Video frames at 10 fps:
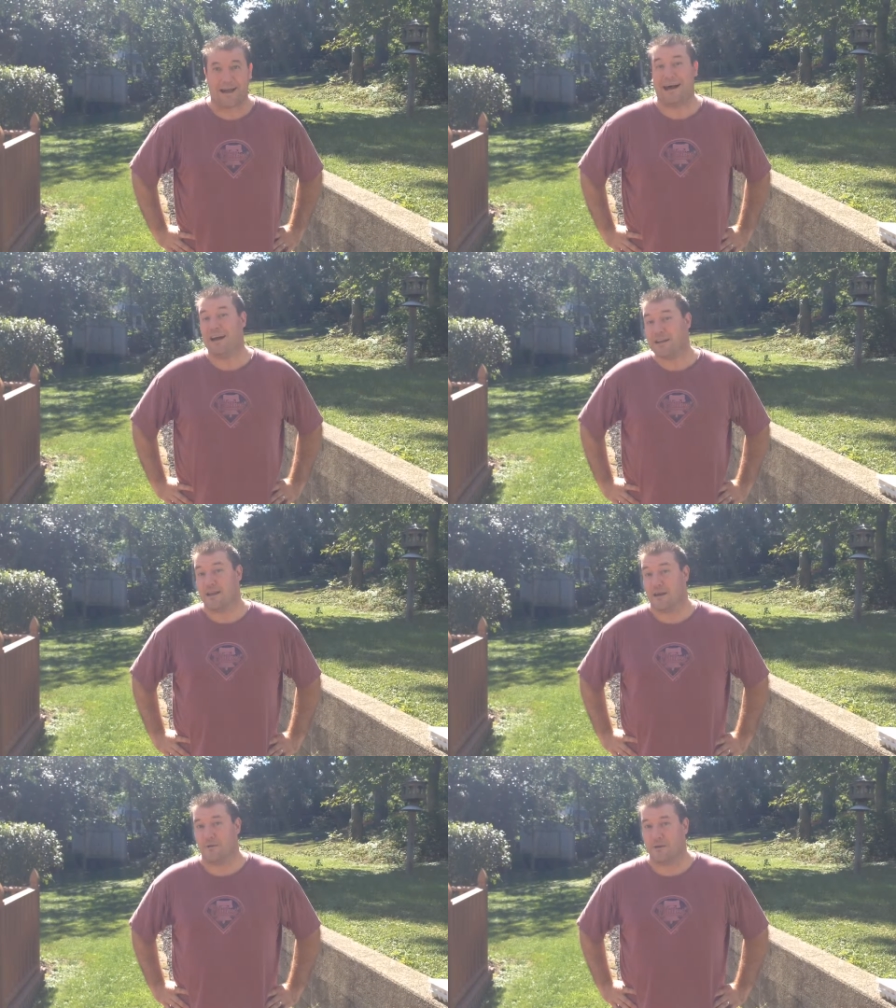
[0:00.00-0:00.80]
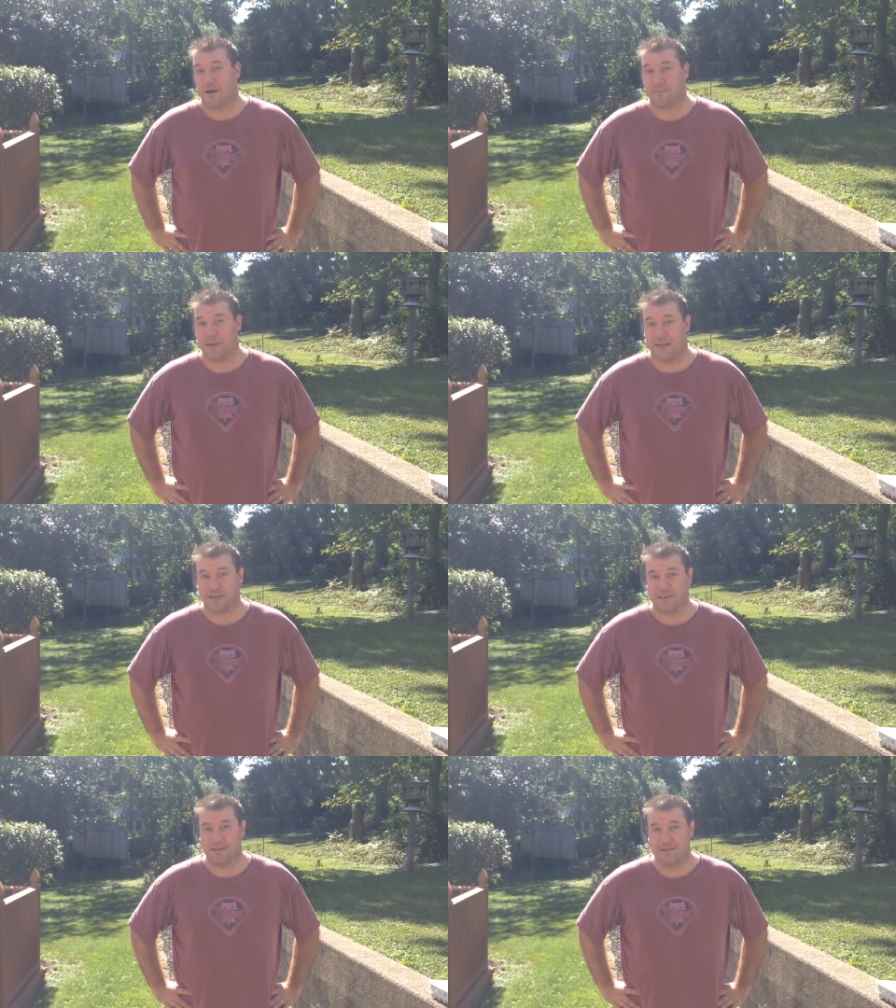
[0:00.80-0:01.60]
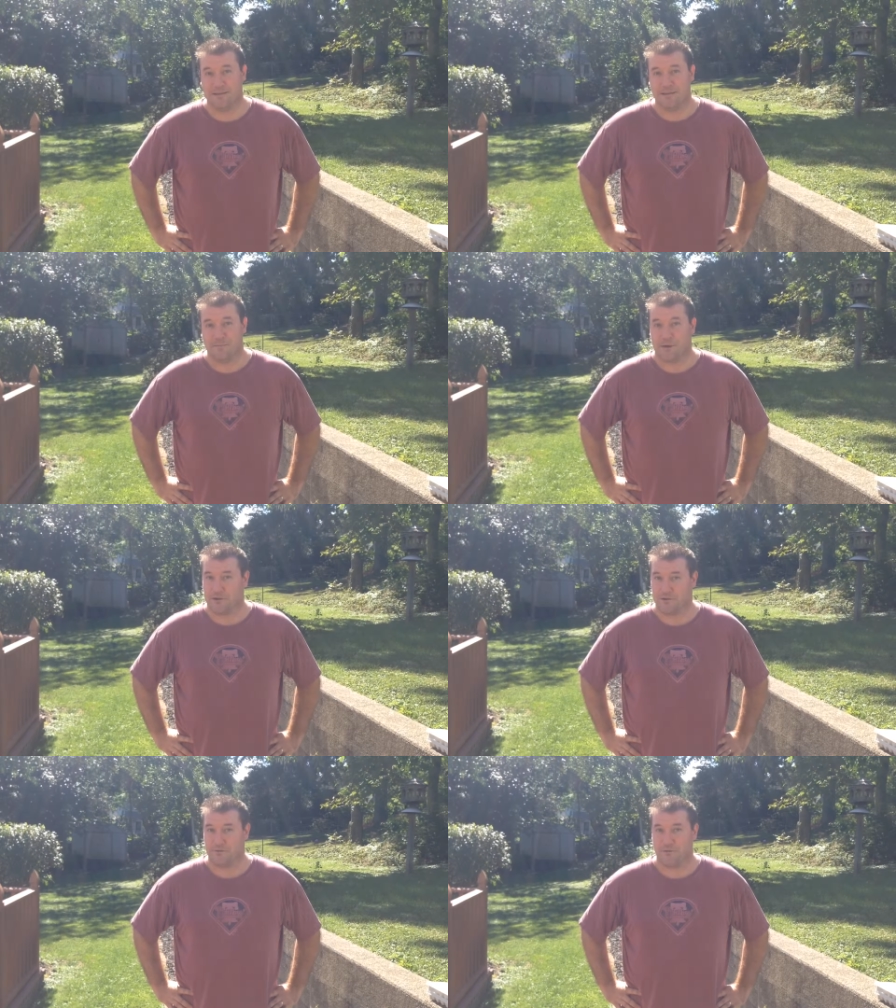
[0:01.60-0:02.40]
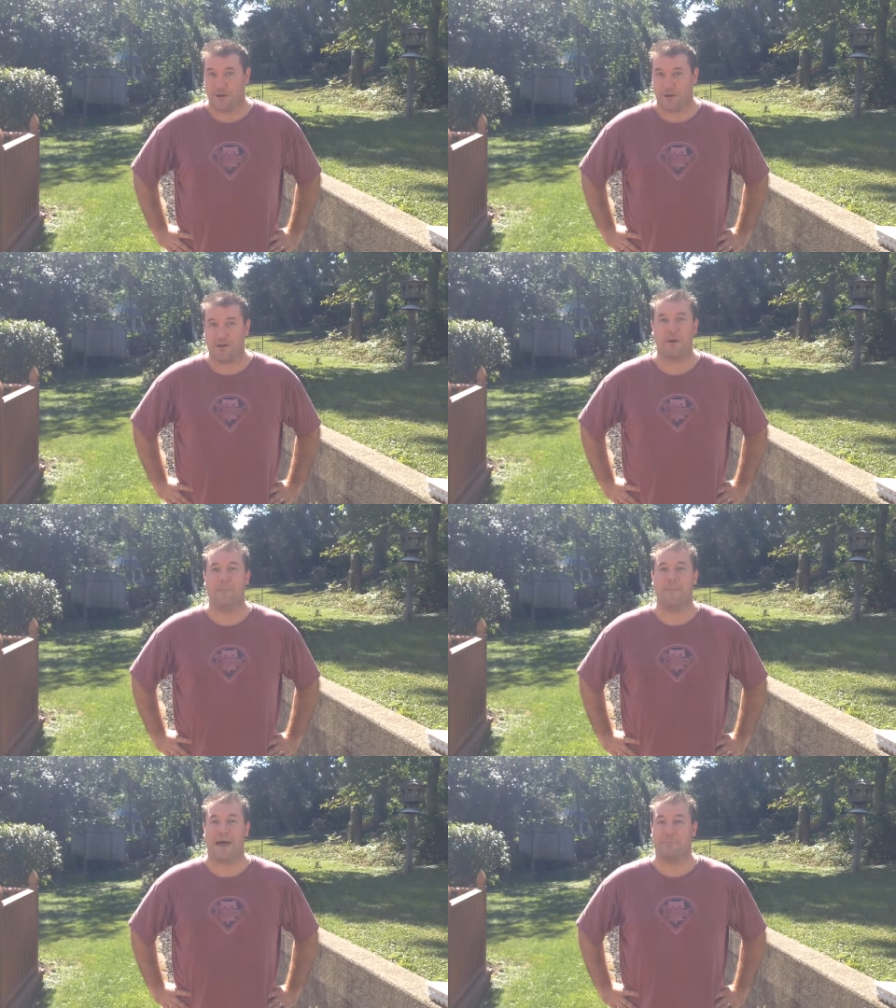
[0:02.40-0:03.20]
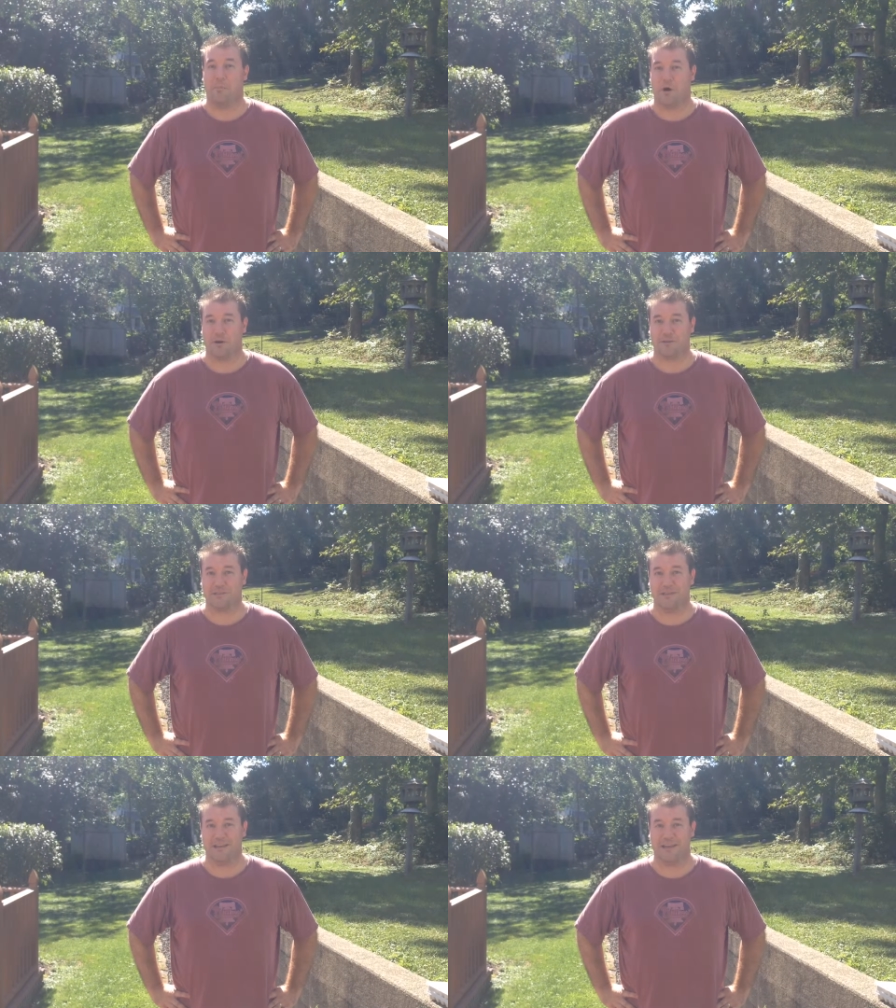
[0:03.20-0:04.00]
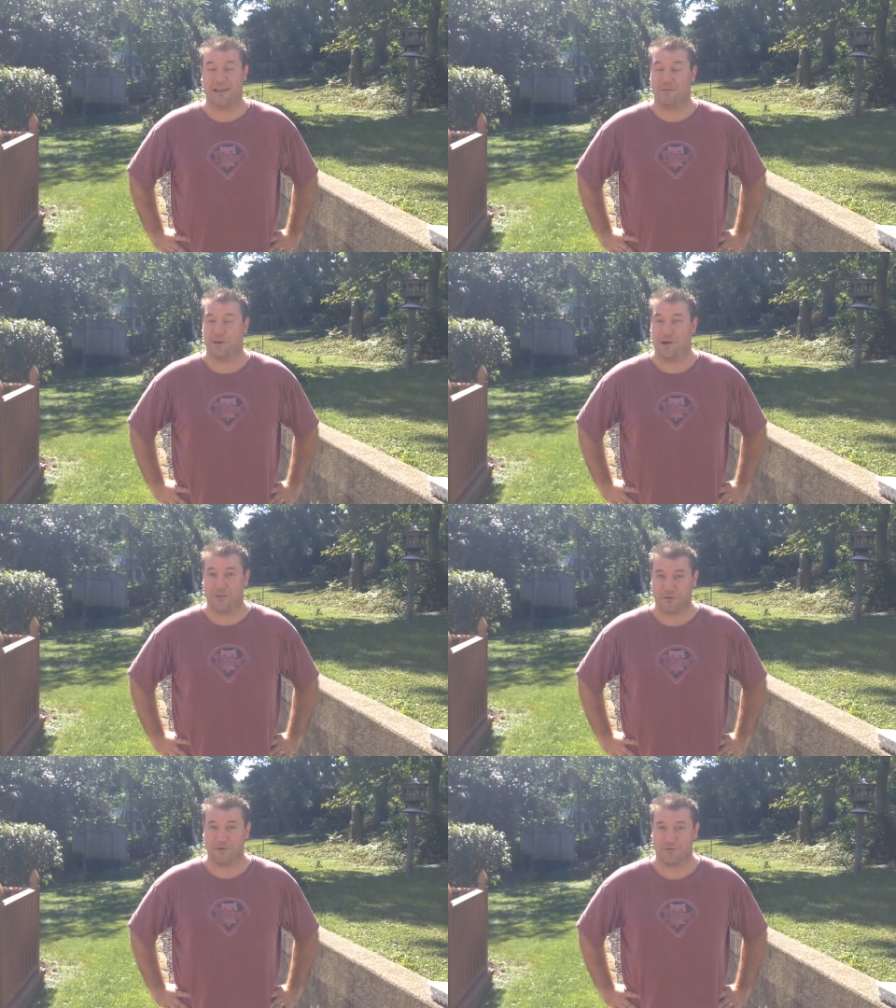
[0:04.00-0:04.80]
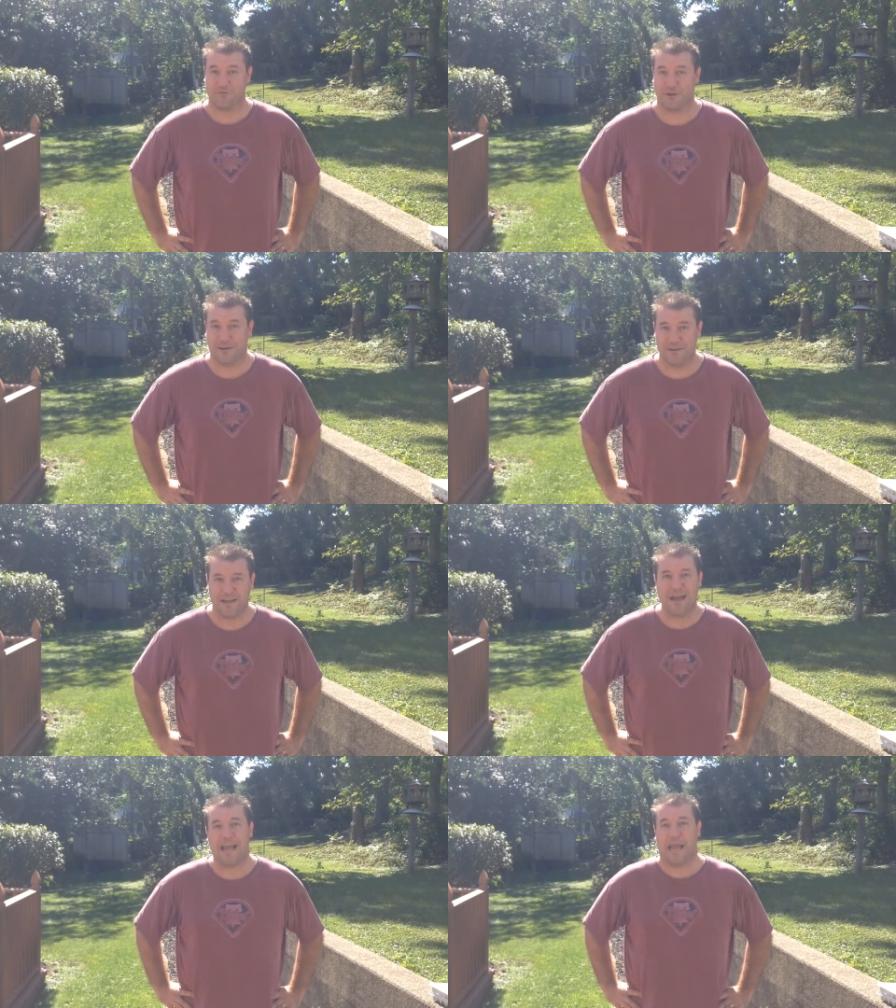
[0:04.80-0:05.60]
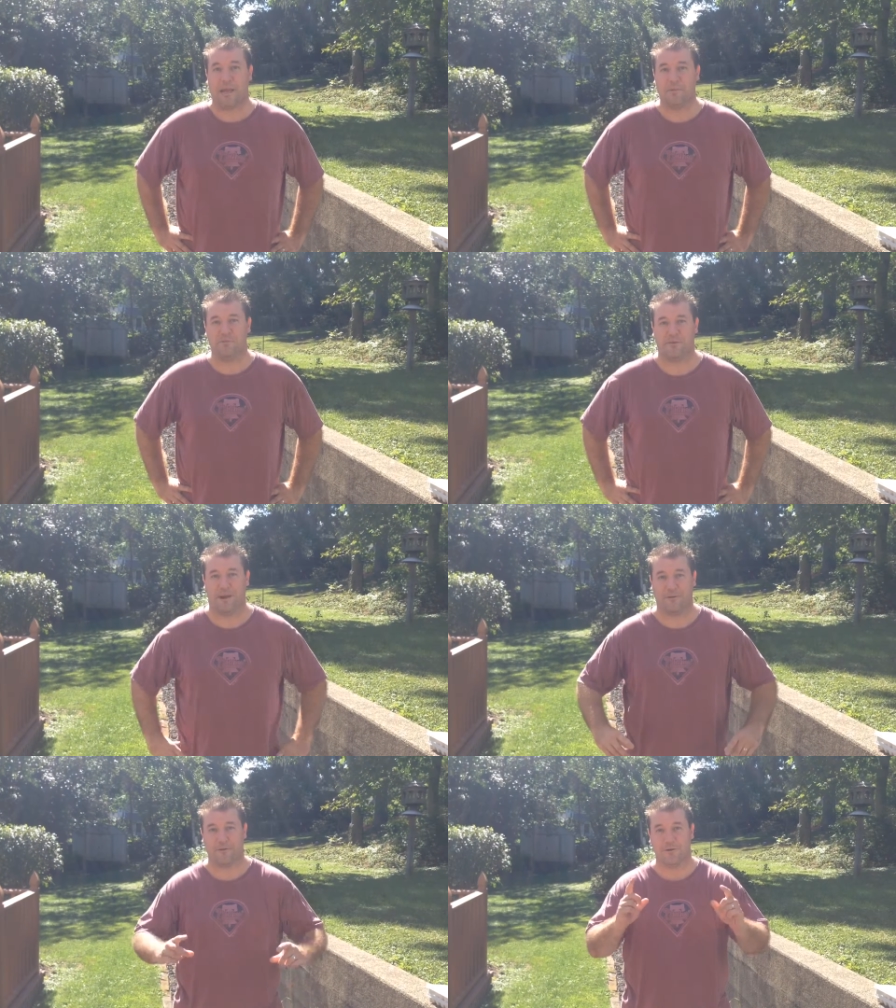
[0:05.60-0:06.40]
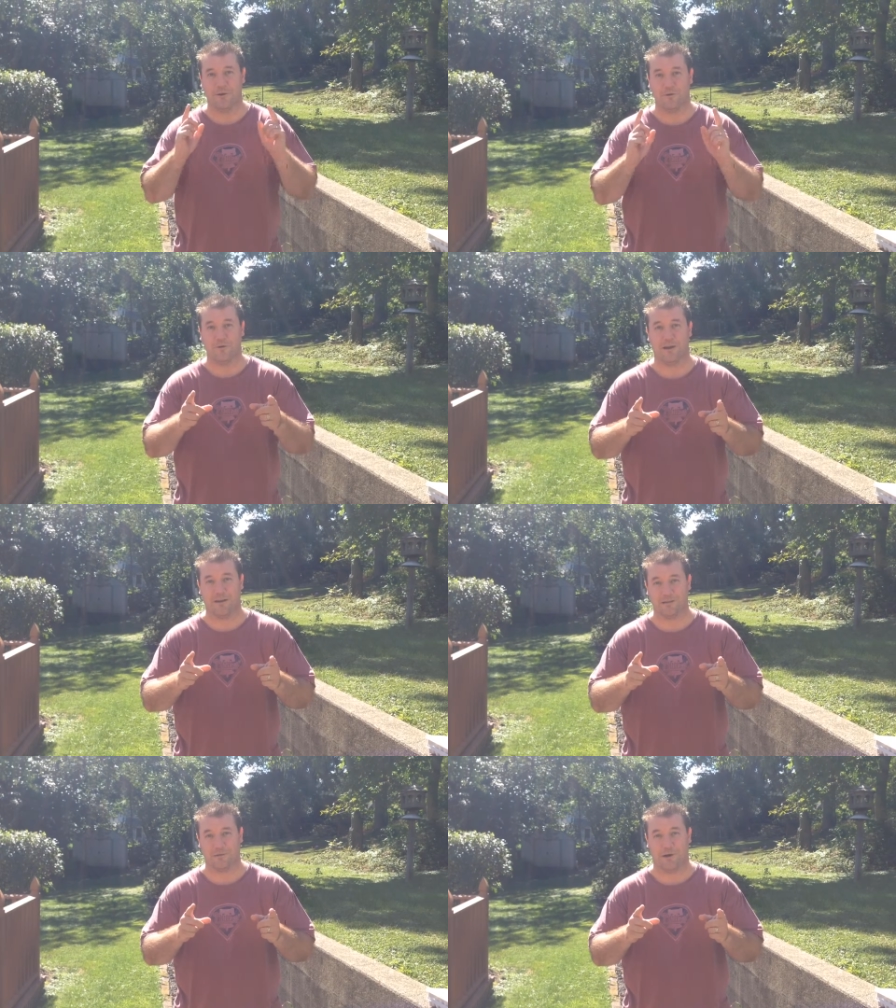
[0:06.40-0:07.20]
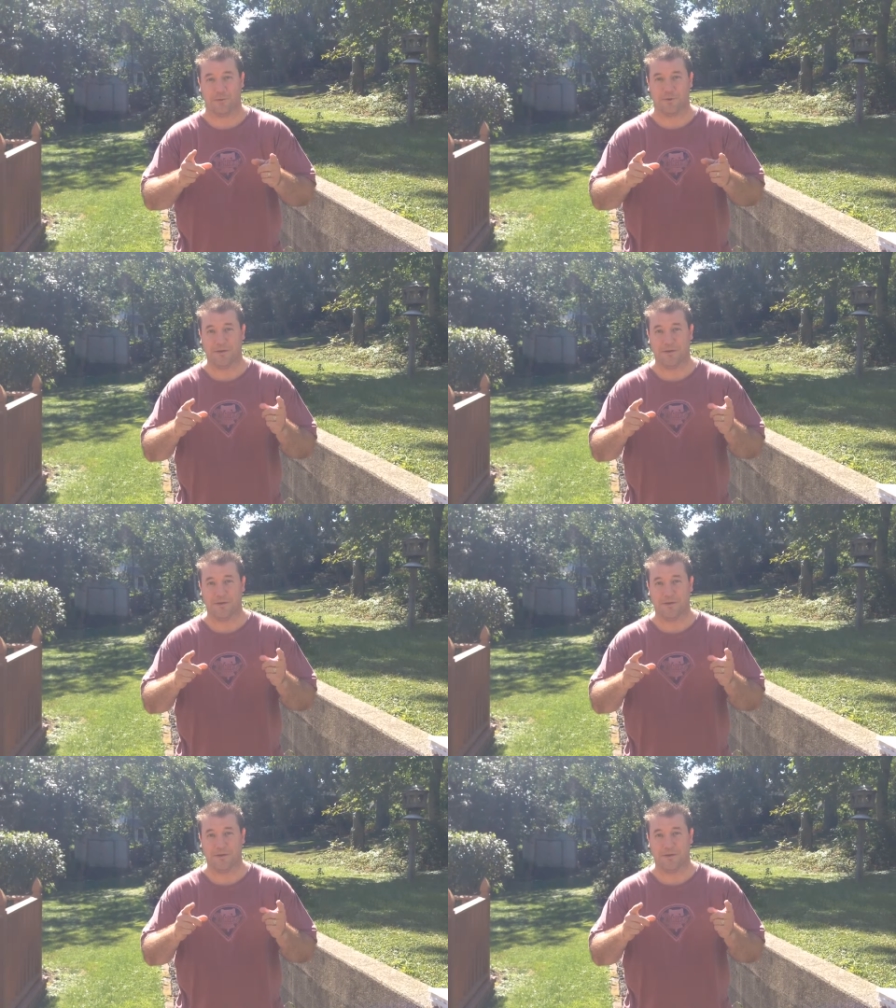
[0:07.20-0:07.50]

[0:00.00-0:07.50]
I now nominate my good friend Matt Marks and my other good friend Amy Fowler. You guys are up.